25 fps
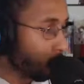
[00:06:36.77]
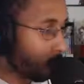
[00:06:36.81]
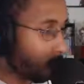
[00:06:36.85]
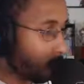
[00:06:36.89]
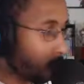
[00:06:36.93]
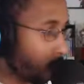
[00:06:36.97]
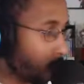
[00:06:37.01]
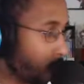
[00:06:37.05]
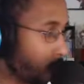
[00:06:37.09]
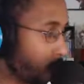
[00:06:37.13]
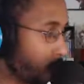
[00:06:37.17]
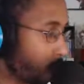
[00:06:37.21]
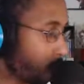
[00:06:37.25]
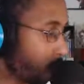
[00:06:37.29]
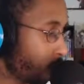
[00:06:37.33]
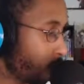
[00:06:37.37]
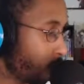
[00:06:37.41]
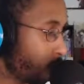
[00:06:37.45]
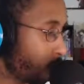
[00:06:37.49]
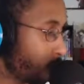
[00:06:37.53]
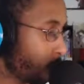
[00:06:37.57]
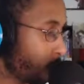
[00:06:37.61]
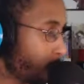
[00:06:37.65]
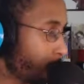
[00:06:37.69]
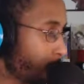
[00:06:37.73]
a
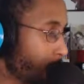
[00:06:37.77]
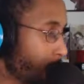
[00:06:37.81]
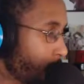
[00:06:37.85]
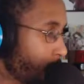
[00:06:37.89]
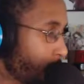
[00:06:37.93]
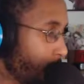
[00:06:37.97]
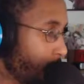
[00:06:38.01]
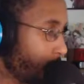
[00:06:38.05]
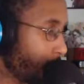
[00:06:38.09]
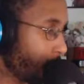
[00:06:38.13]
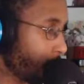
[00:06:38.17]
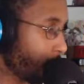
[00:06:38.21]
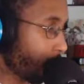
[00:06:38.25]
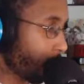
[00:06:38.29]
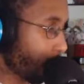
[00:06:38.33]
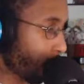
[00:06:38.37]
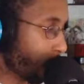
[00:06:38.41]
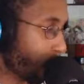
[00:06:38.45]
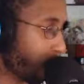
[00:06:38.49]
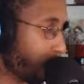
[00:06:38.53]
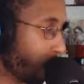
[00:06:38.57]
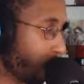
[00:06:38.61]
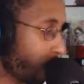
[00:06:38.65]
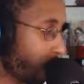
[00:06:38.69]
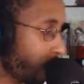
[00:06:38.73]

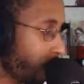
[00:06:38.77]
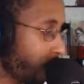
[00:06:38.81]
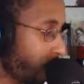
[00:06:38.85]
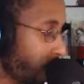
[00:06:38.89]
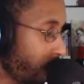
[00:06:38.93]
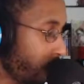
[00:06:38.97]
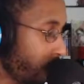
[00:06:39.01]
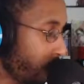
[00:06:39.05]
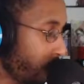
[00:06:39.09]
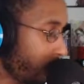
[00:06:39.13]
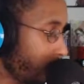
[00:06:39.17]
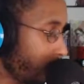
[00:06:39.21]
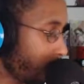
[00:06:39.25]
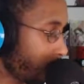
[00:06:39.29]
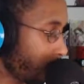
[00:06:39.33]
3D